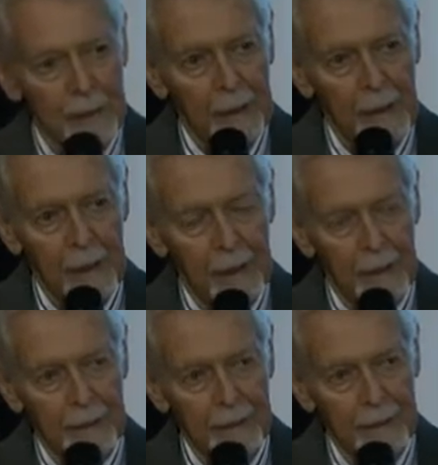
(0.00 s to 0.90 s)

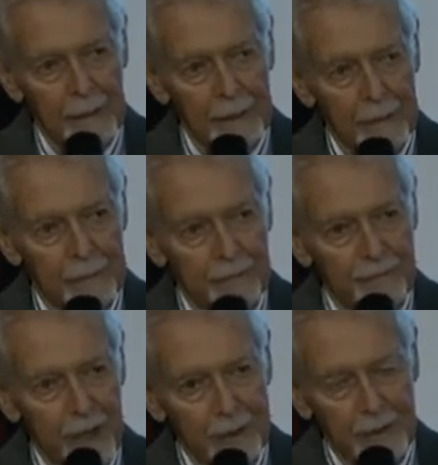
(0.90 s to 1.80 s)
and uh,
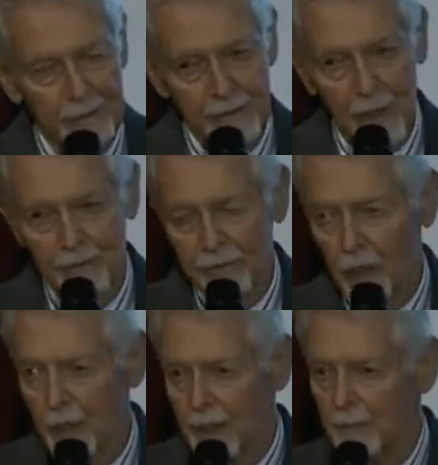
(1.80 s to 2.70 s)
finding themselves
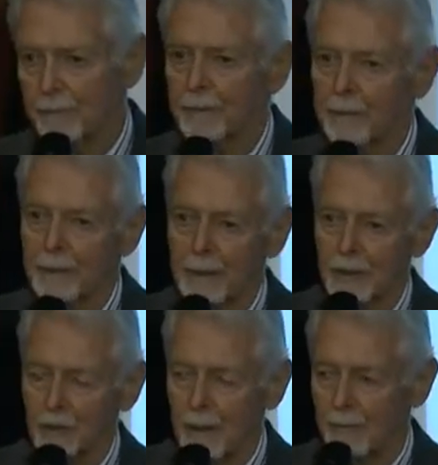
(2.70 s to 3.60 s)
caught up in
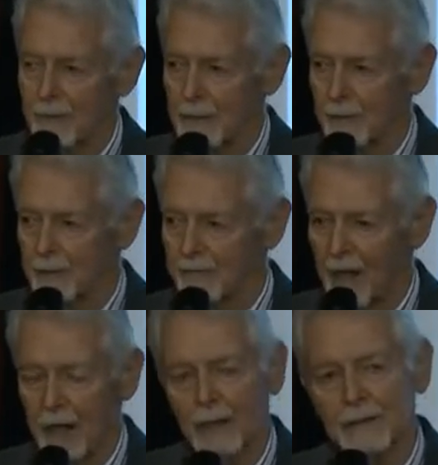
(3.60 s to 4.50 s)
extremism and
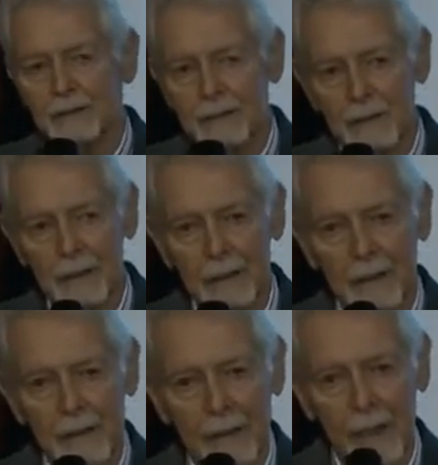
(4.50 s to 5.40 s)
violence,
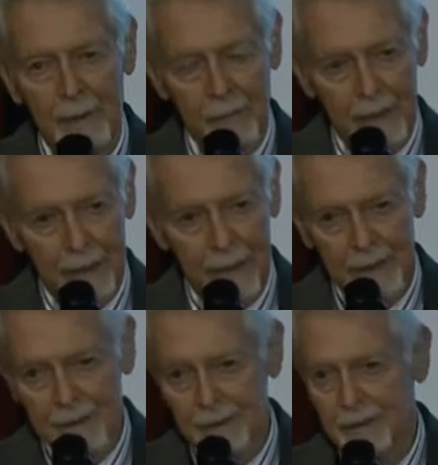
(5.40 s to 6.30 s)
and in many
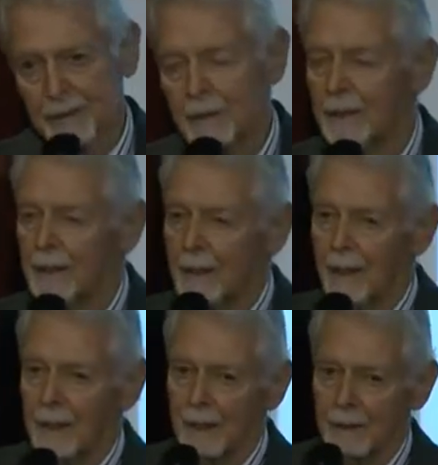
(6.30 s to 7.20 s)
cases,
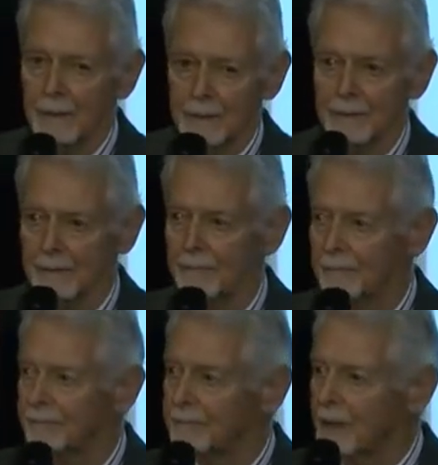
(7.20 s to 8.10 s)
uh,
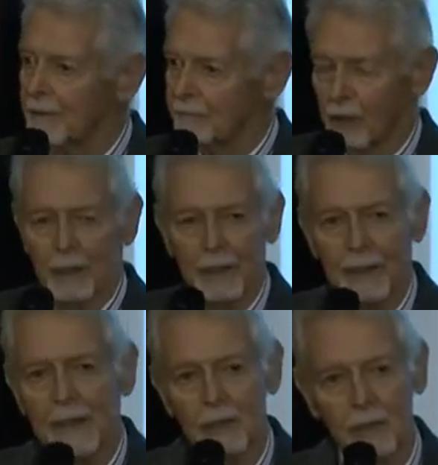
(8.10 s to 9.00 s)
converting
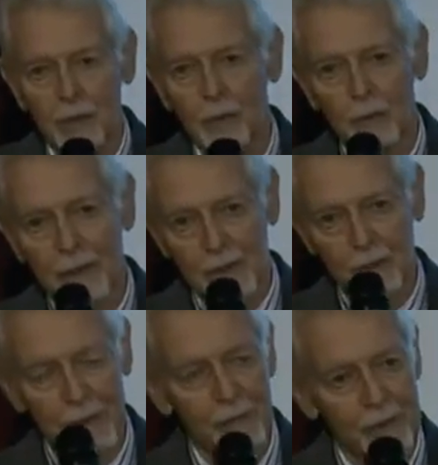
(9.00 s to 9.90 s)
either to
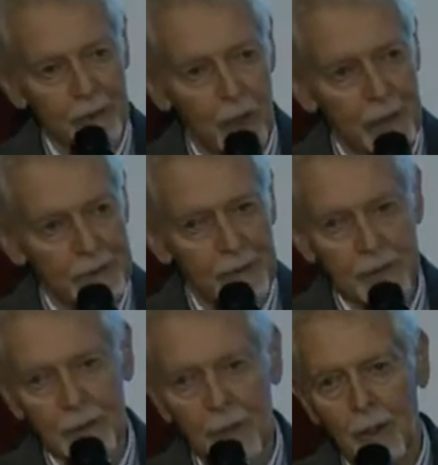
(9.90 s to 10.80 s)
extremist
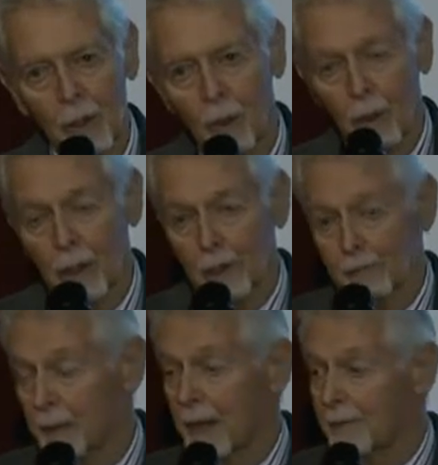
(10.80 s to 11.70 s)
causes or
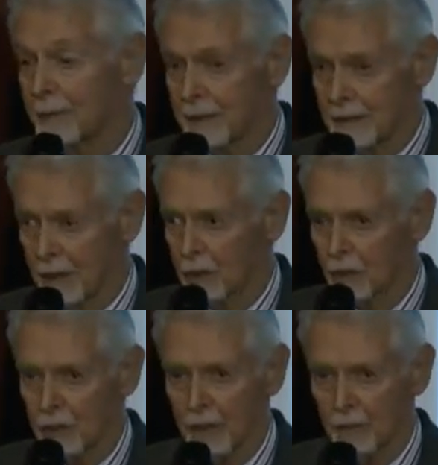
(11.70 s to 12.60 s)
becoming
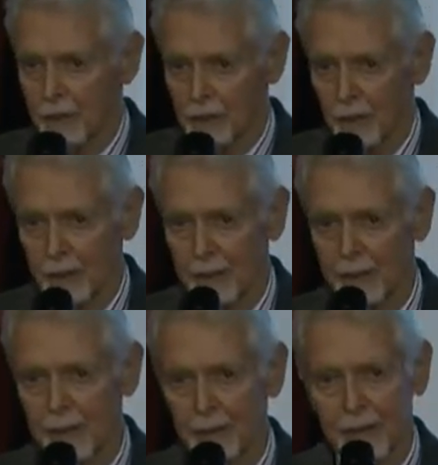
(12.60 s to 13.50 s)
disillusioned and returning. In
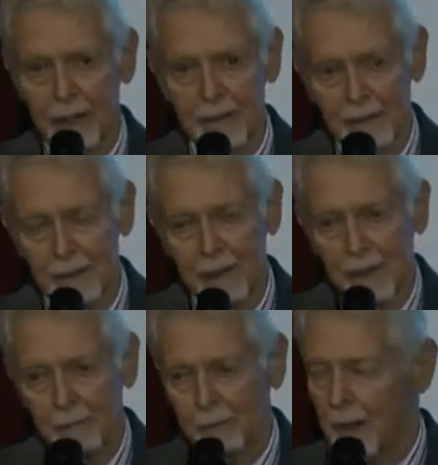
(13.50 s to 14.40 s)
either case,
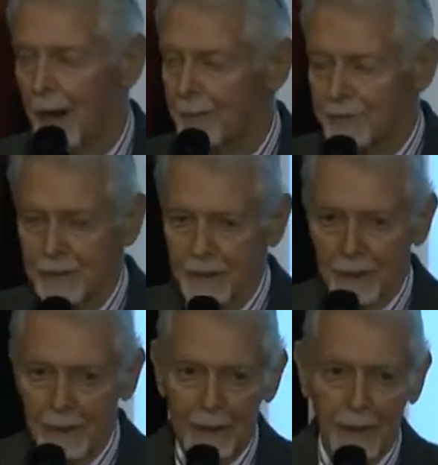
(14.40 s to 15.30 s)
perhaps
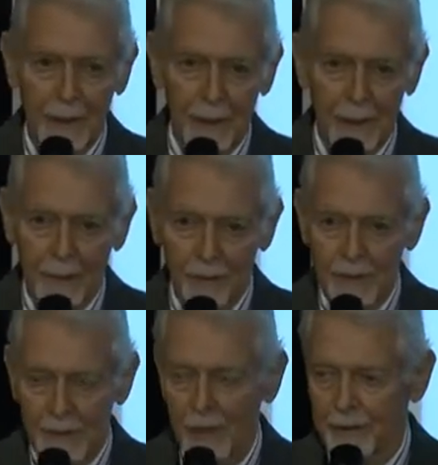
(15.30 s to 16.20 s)
uh,
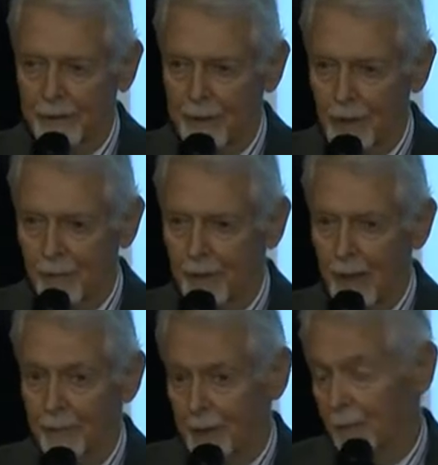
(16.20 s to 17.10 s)
resulting in their
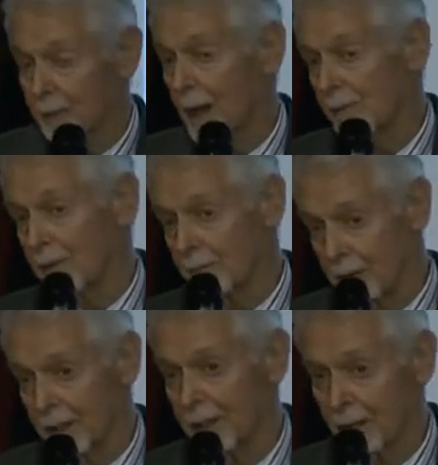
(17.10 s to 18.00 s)
becoming a problem
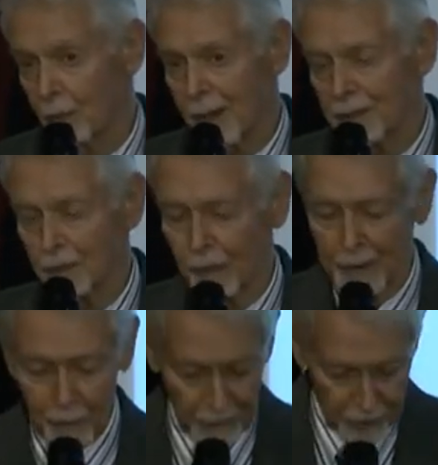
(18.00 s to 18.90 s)
in the West when
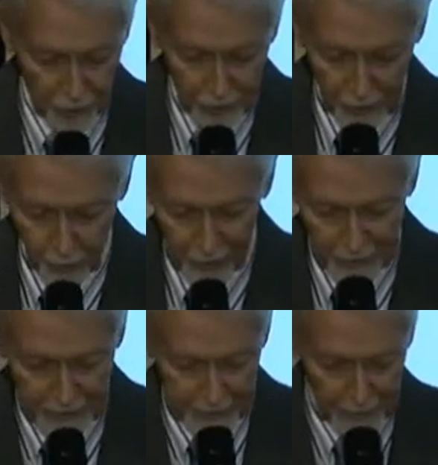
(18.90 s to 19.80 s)
they return to the
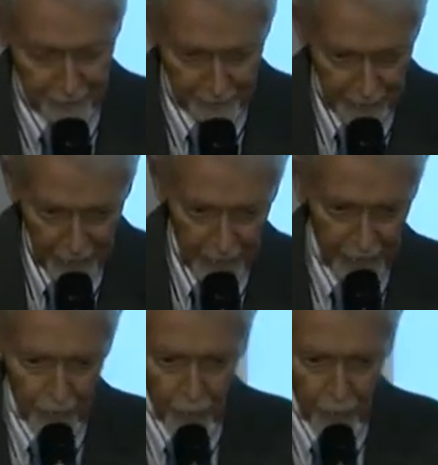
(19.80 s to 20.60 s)
West. There